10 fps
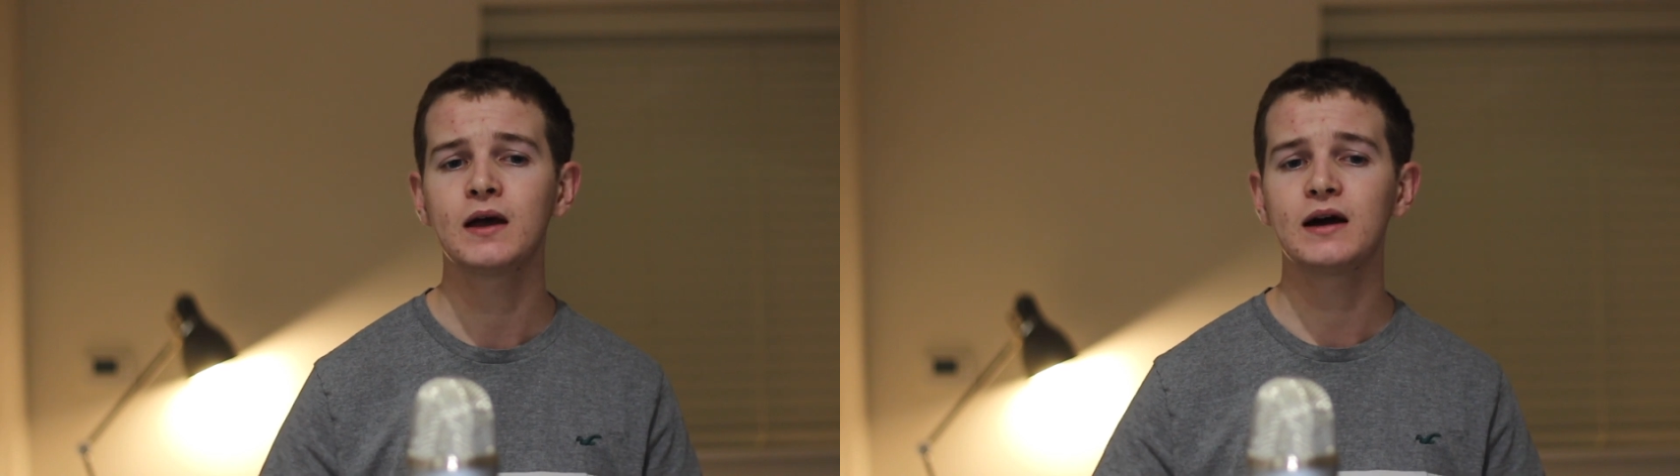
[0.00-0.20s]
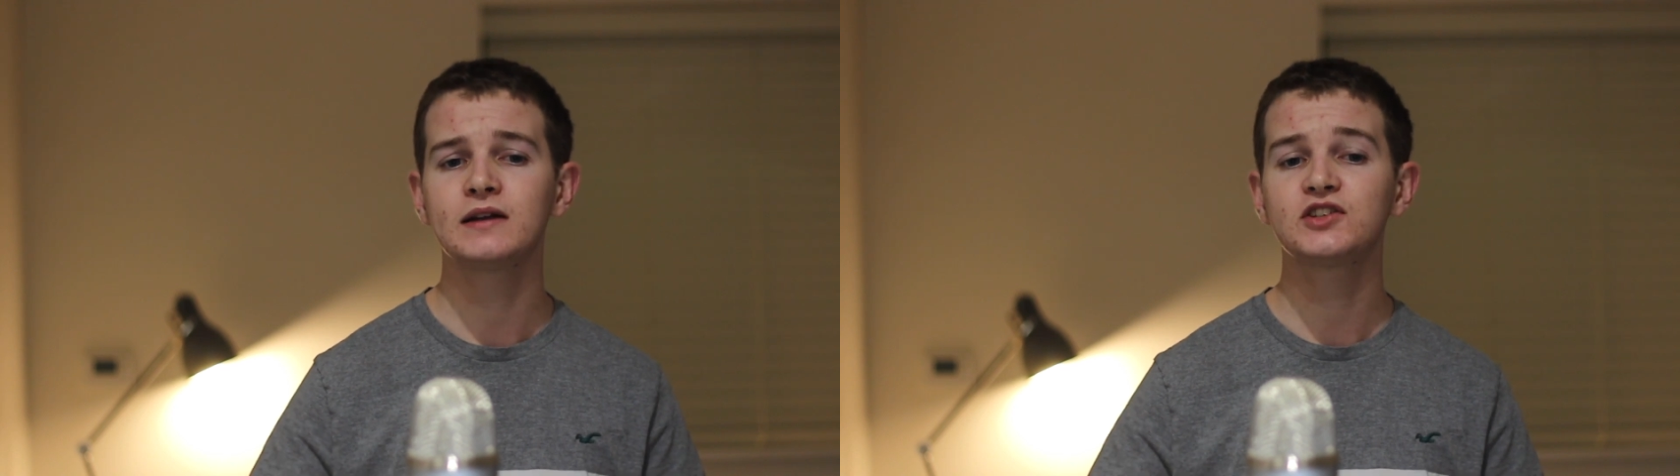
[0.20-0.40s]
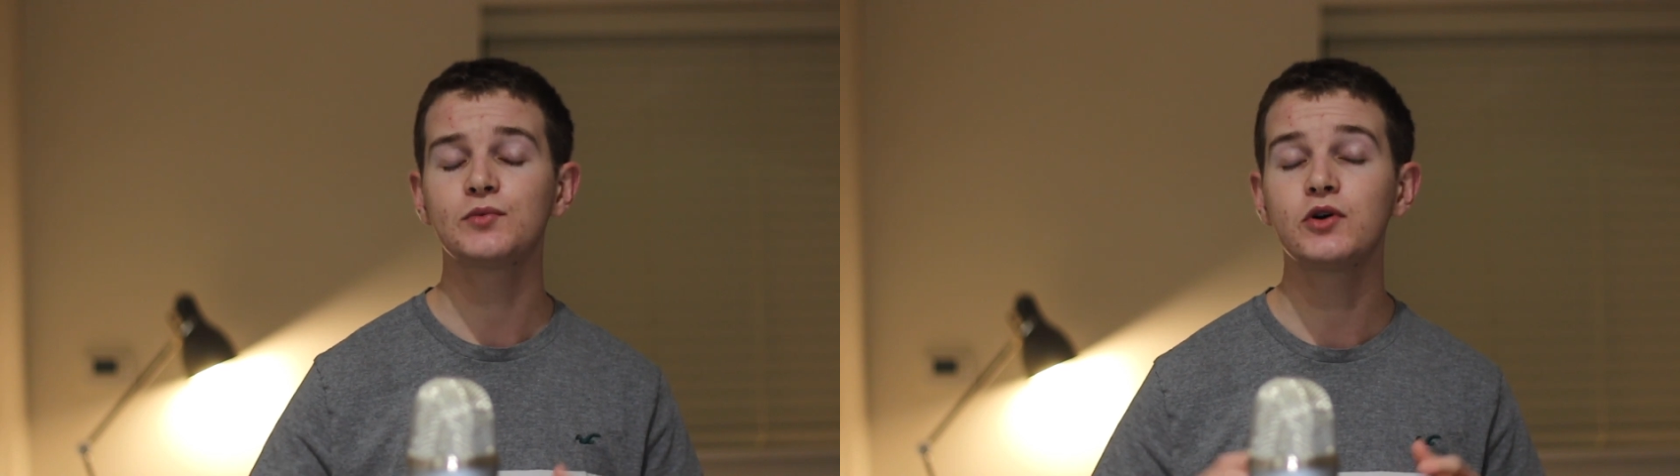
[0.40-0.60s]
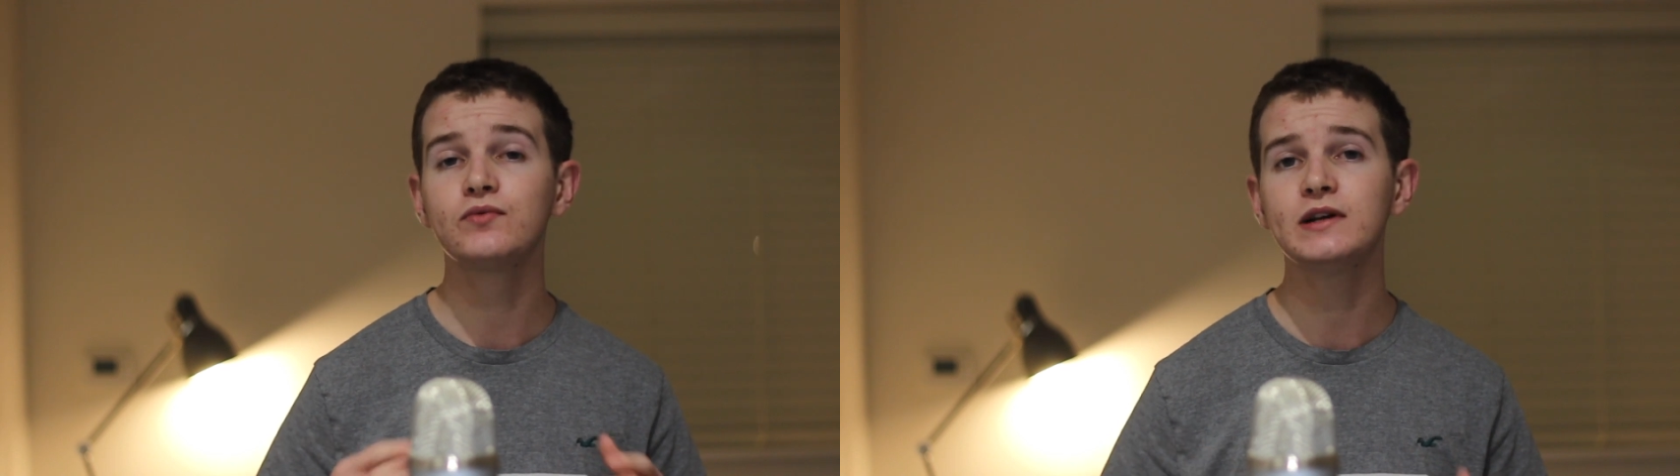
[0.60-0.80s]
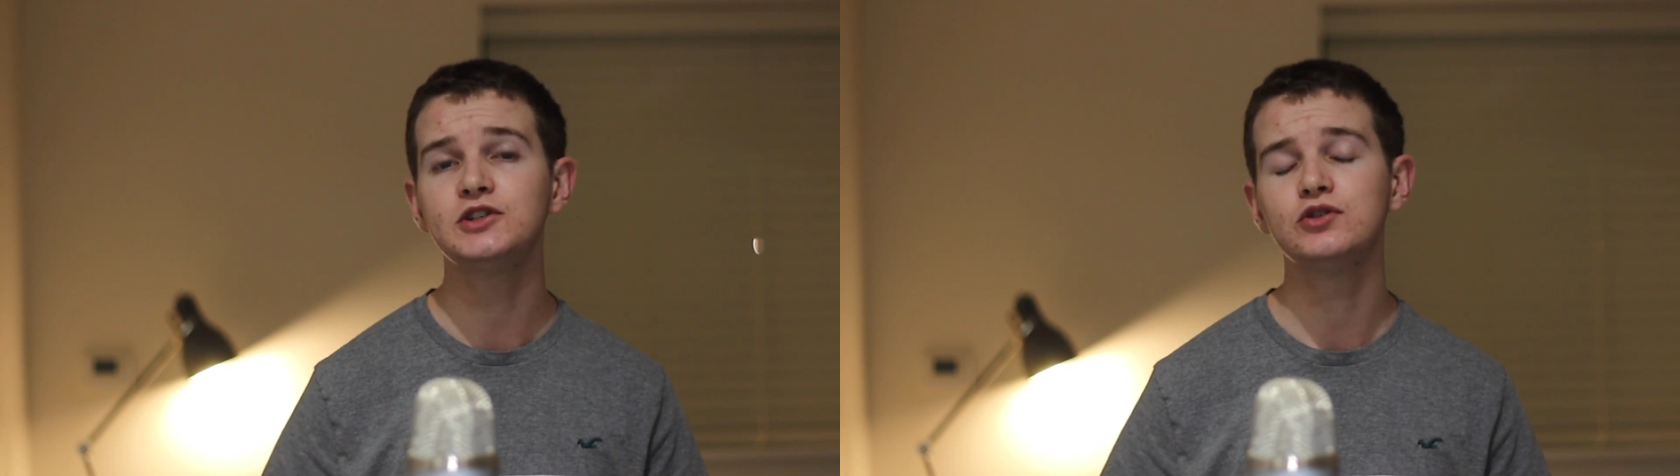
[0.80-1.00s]
And so I
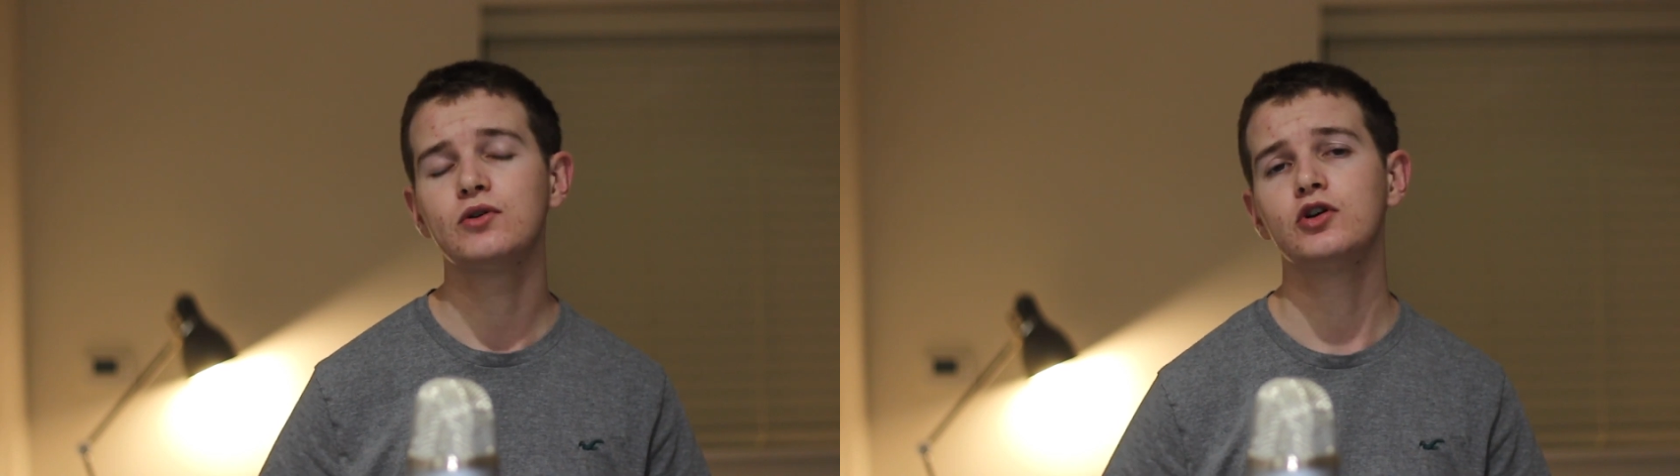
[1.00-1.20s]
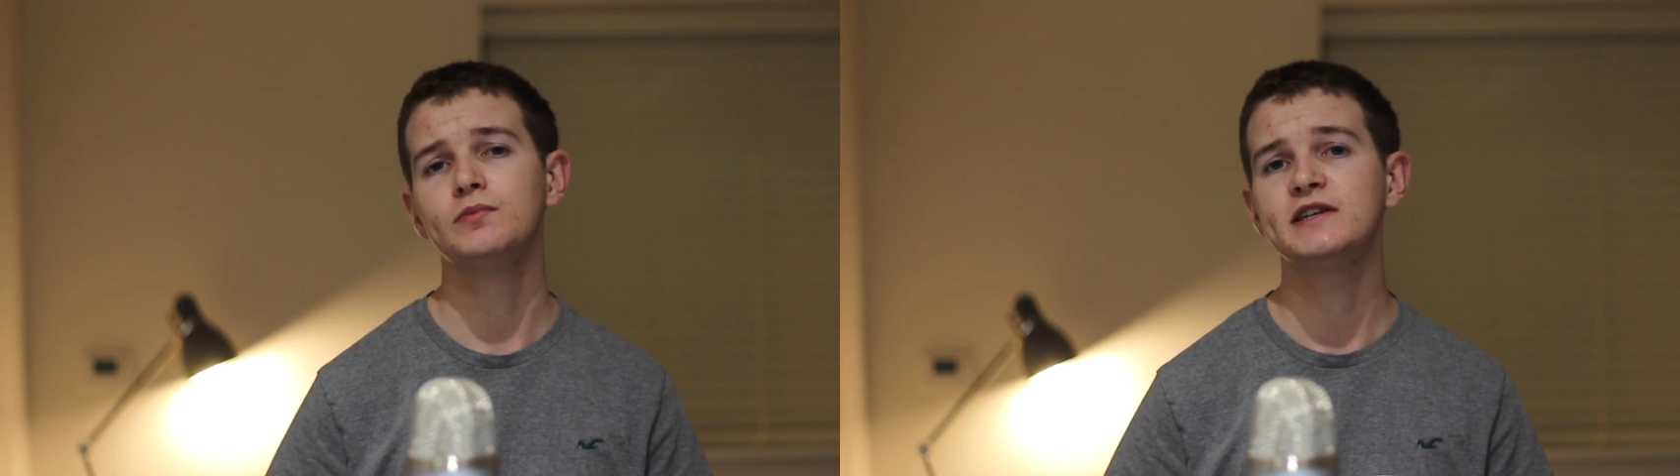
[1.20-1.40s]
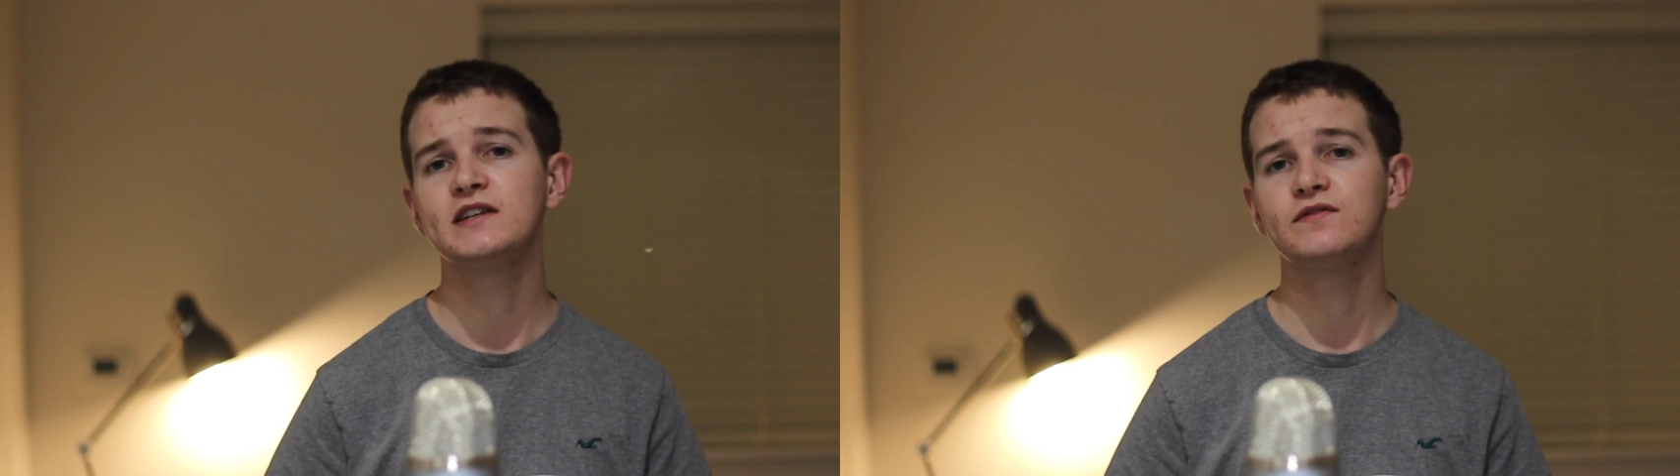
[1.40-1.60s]
really do hope this